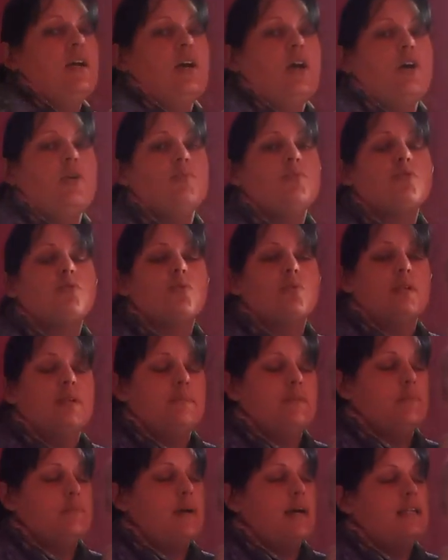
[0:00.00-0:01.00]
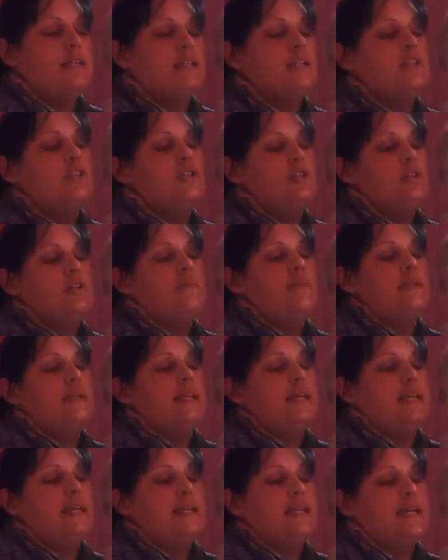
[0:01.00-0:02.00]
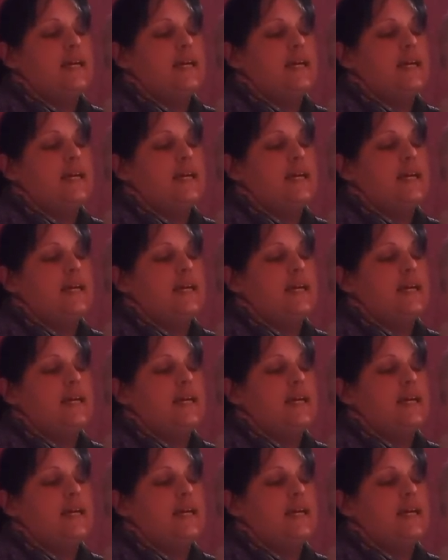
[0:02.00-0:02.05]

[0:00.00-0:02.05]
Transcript: Homeschooling was banned in Germany in